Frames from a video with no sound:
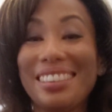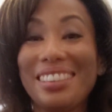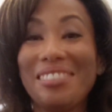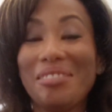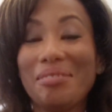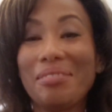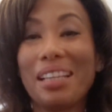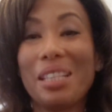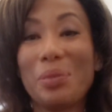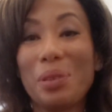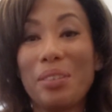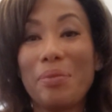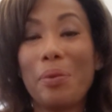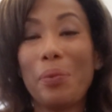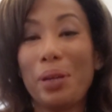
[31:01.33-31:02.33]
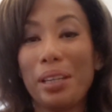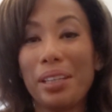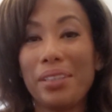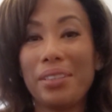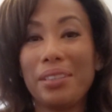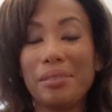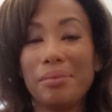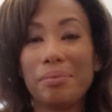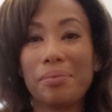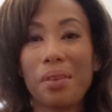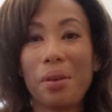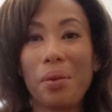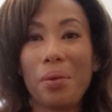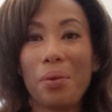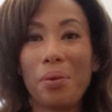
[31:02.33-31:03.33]
so that's what I've been working on.
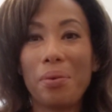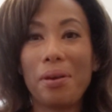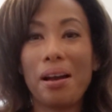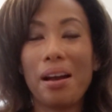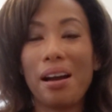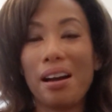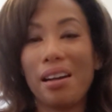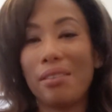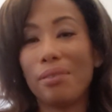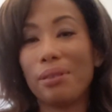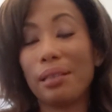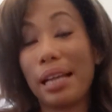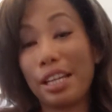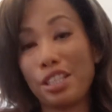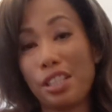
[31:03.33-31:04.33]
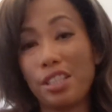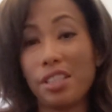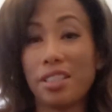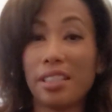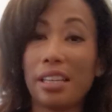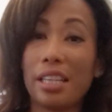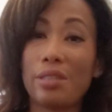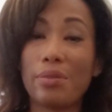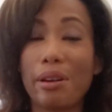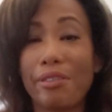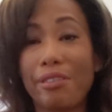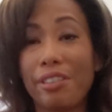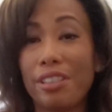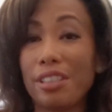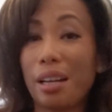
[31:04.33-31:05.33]
Well, actually, I should say that's
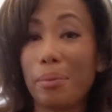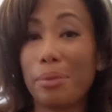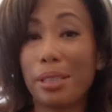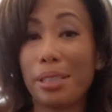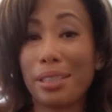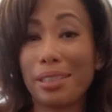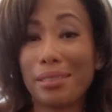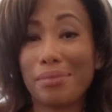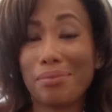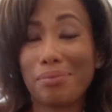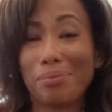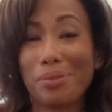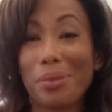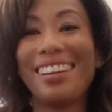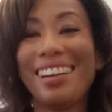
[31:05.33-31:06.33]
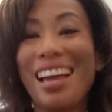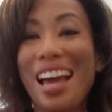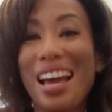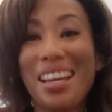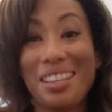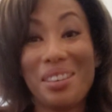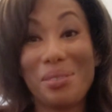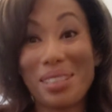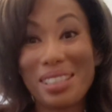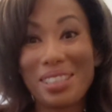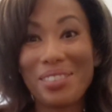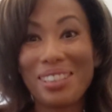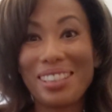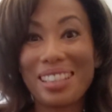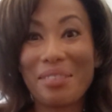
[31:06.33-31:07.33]
my finished object. You want to
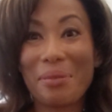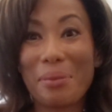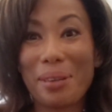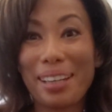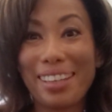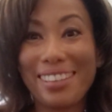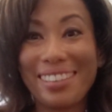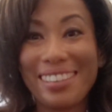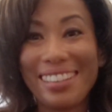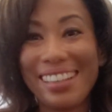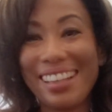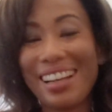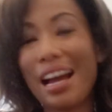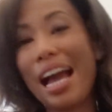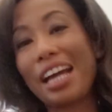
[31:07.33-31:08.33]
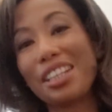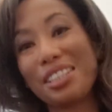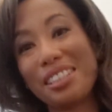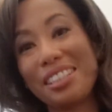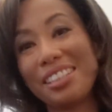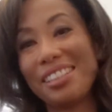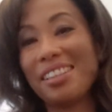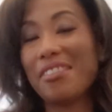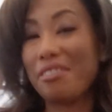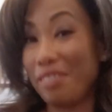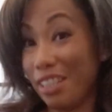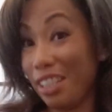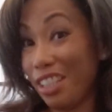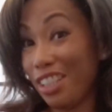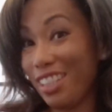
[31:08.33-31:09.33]
see what else I've been working on? Actually
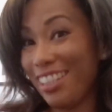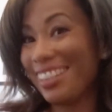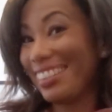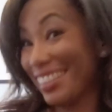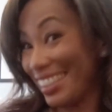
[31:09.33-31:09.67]
finished.